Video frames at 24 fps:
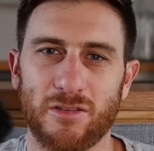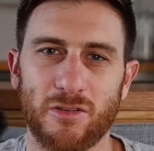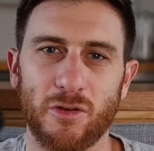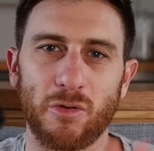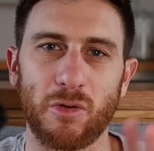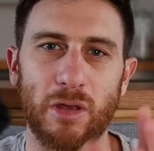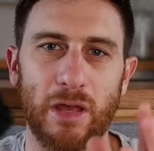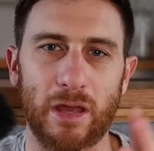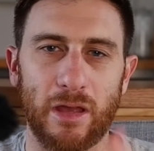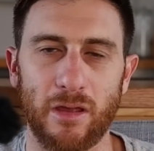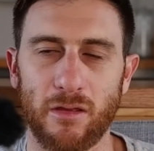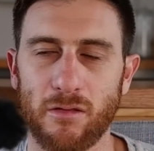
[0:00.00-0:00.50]

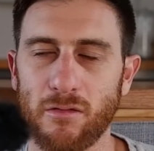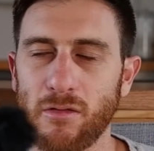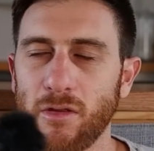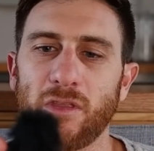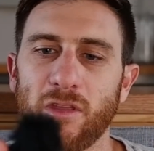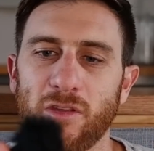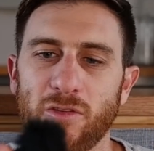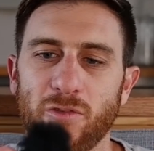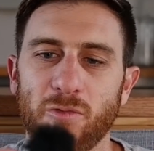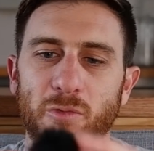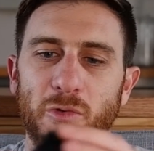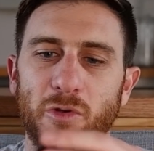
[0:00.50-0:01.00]
okay.
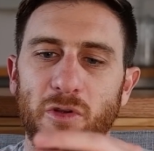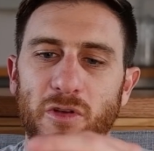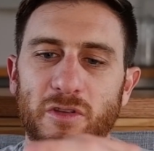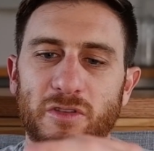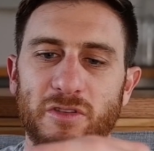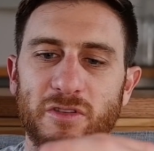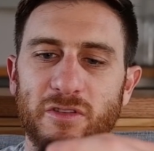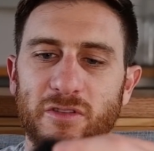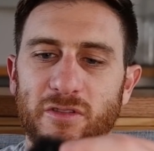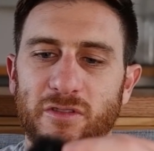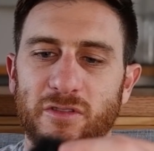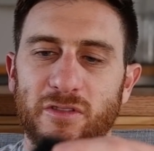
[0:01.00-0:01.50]
This works
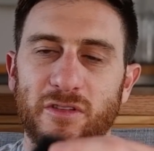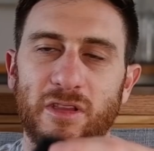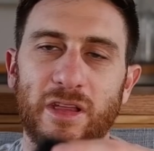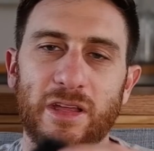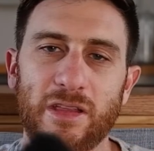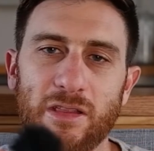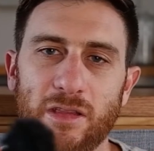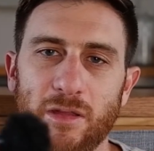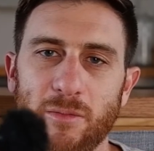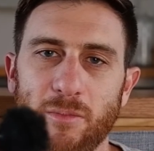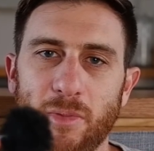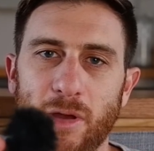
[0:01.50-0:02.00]

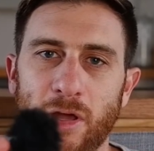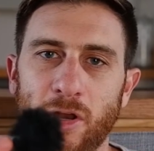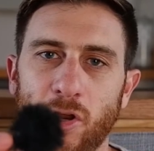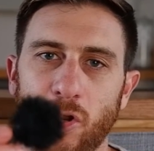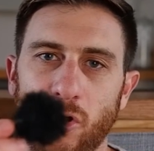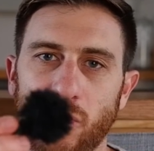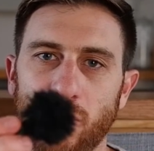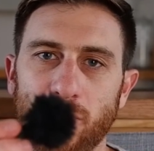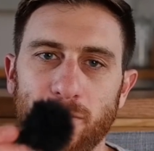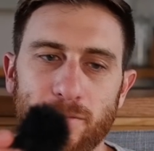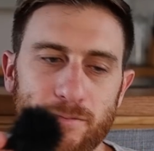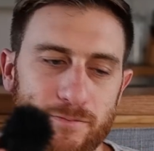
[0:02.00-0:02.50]
slightly
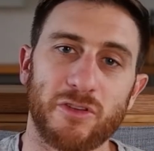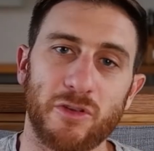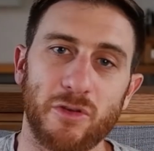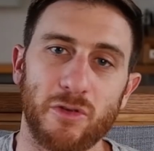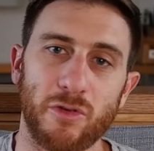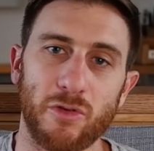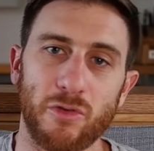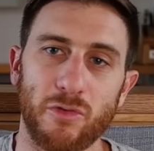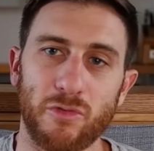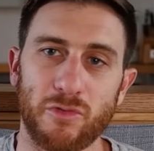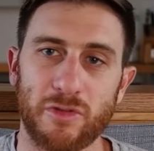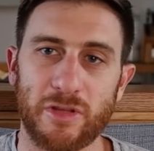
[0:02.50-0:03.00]
better. So
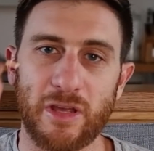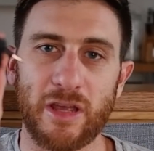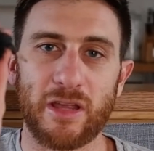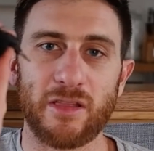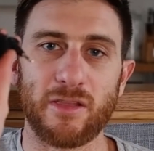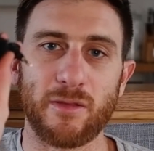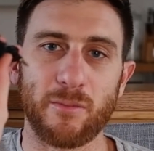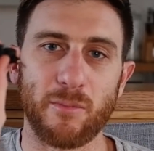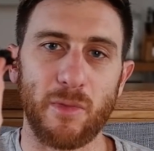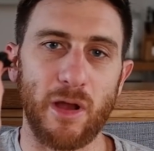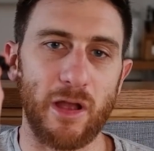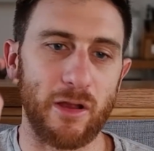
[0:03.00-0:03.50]
you
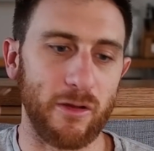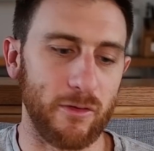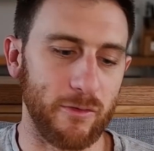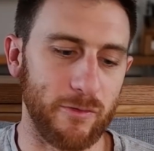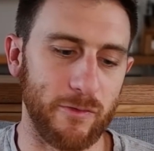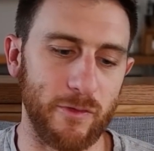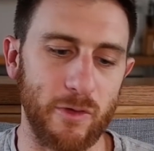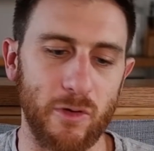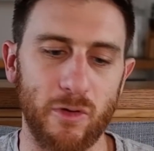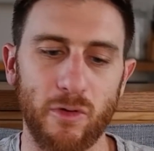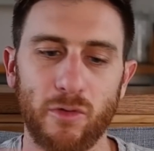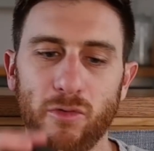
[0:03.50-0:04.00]
take the
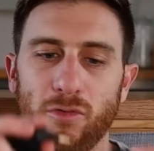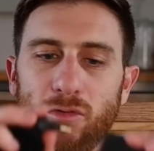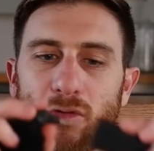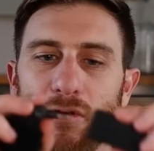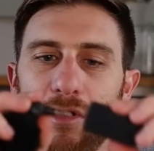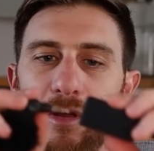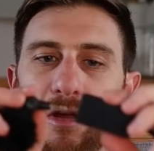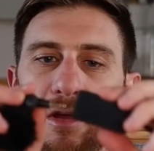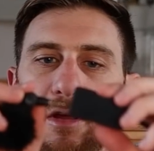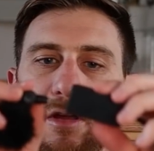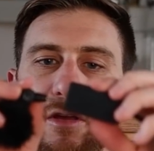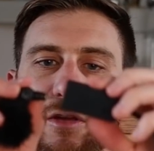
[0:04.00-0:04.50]
microphone,
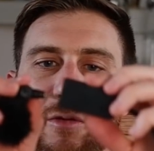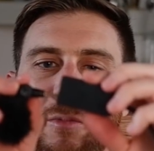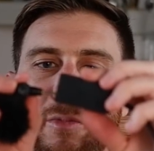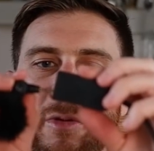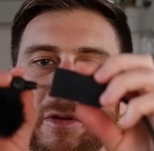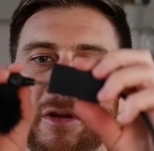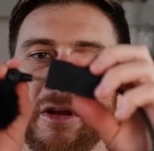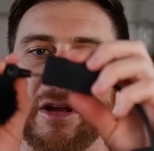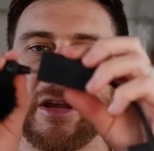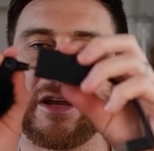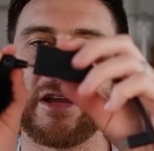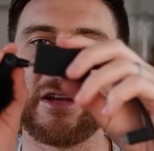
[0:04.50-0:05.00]
you
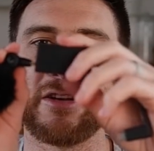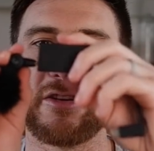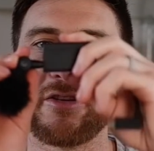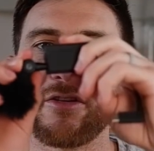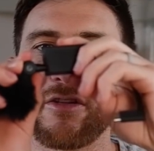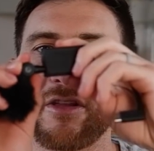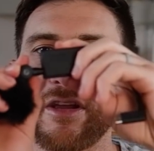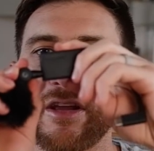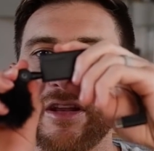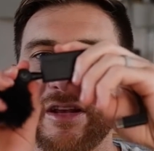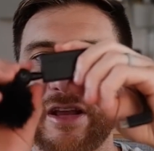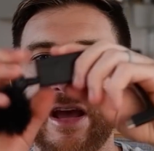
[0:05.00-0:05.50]
plug it into
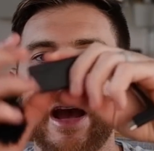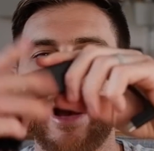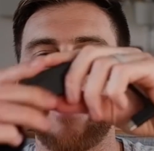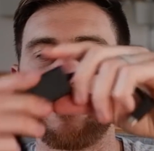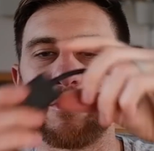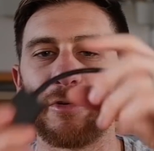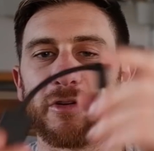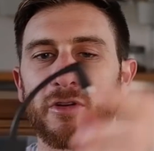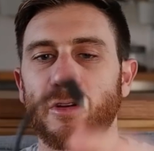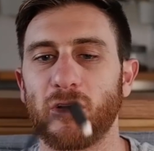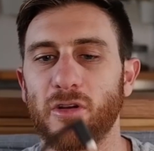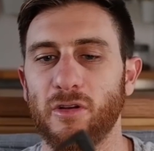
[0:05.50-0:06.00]
the
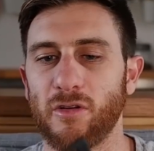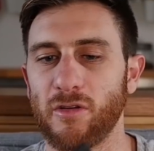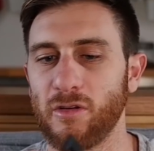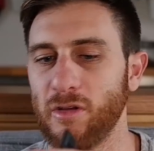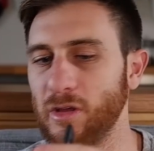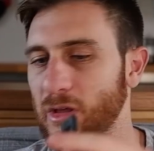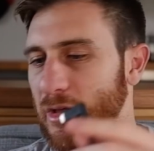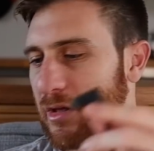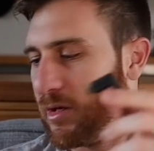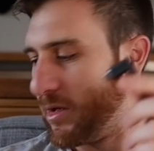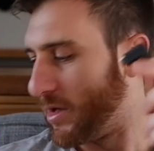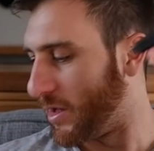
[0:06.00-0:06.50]
adapter,
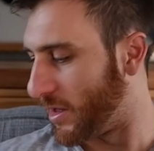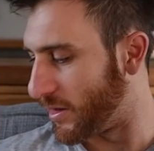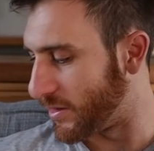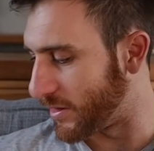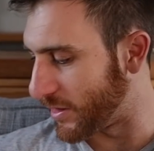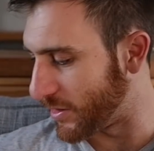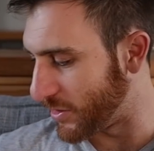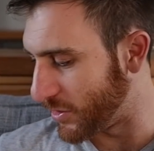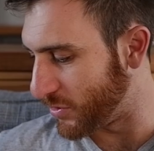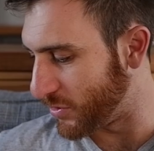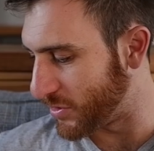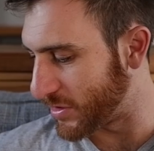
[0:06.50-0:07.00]
and
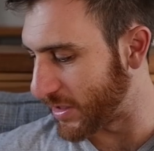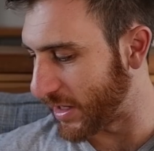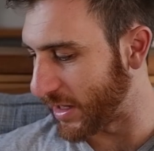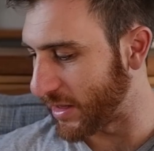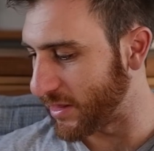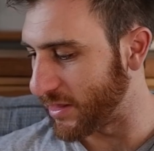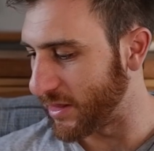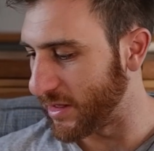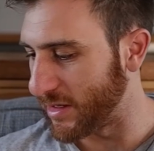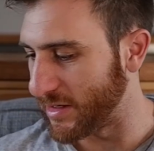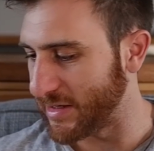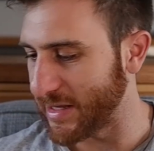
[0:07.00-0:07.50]
you
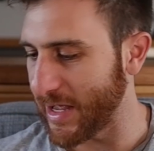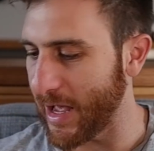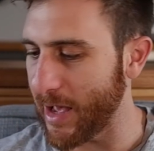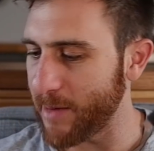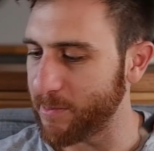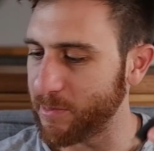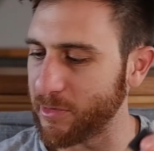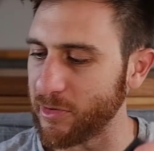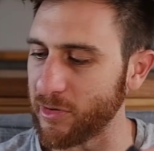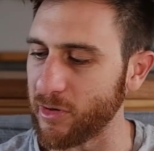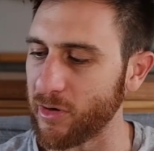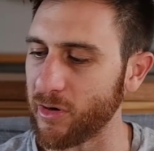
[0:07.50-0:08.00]
take the
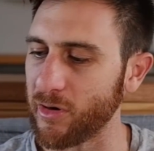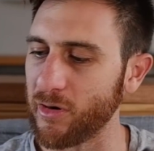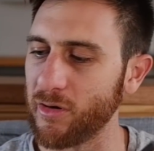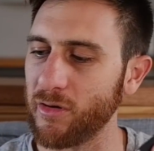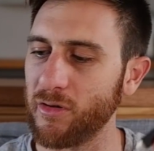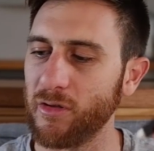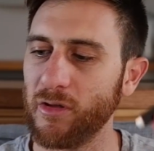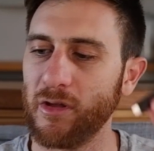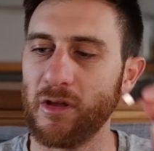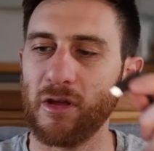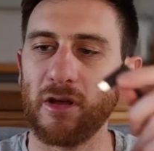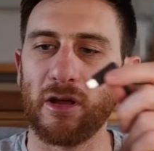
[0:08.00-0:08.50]
adapter
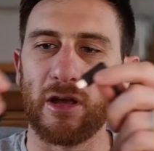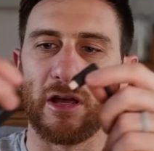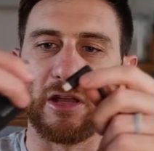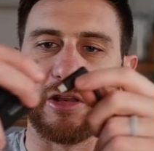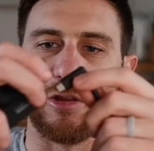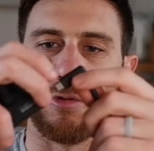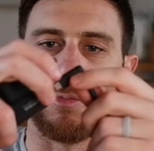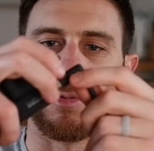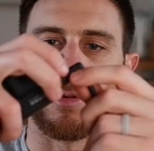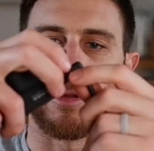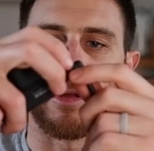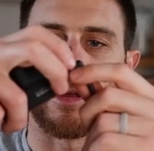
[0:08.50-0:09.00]

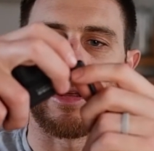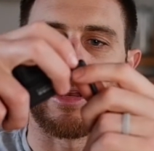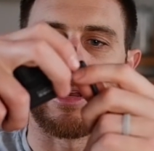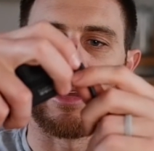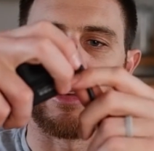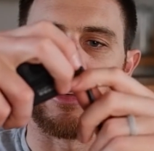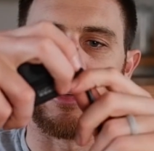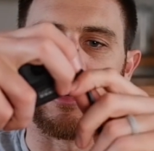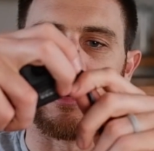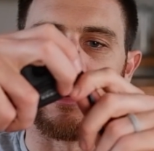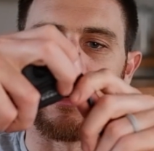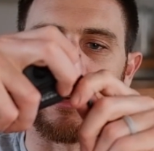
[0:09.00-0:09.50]
and you plug it
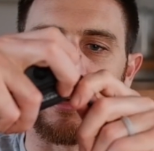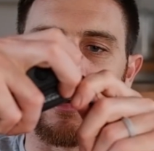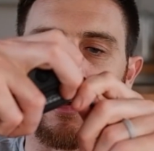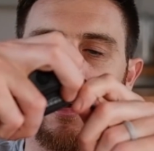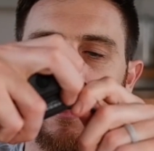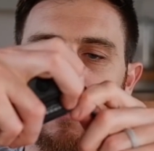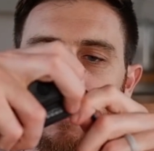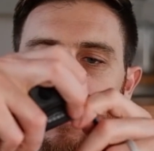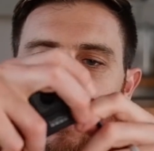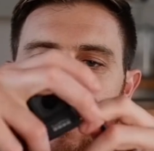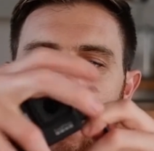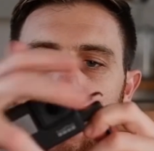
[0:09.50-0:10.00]
into your
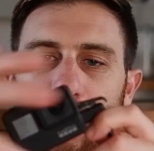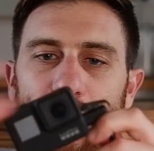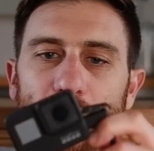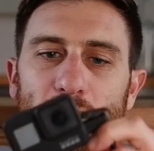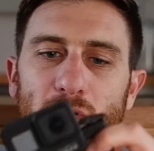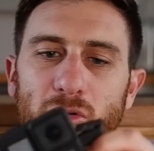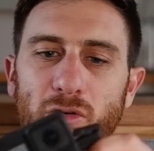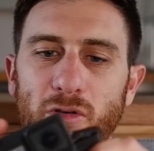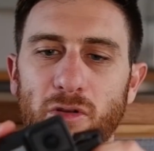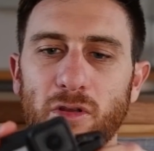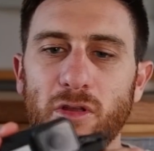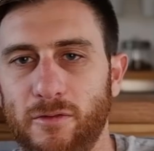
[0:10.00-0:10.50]

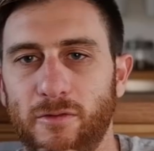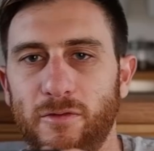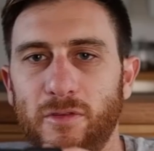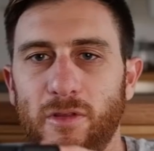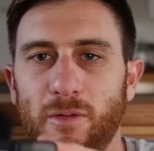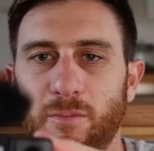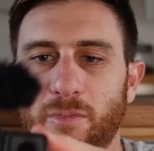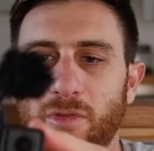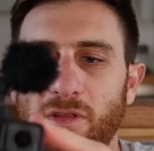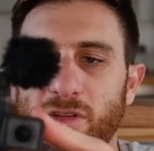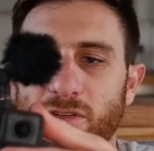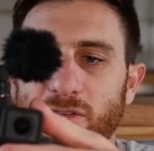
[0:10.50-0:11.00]
GoPro,
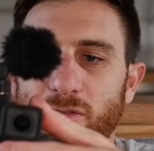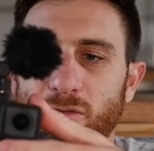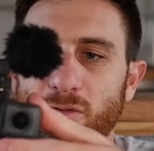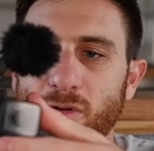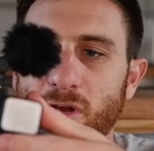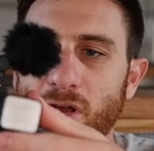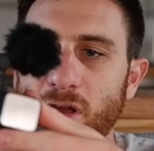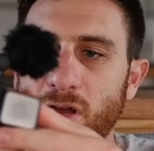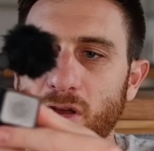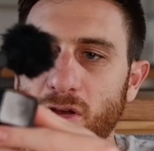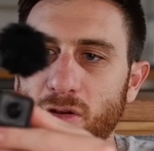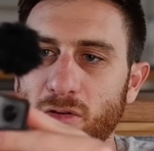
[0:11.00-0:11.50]
flip this
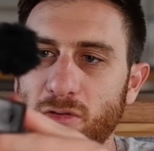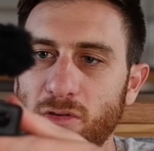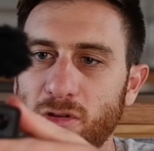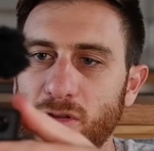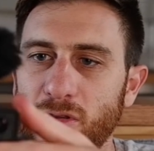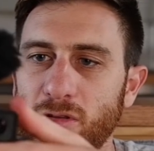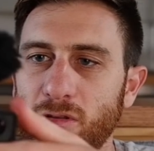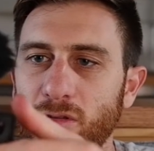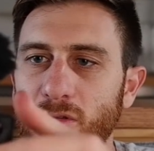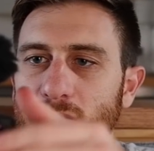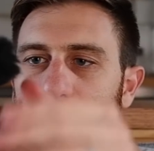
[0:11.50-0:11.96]
around,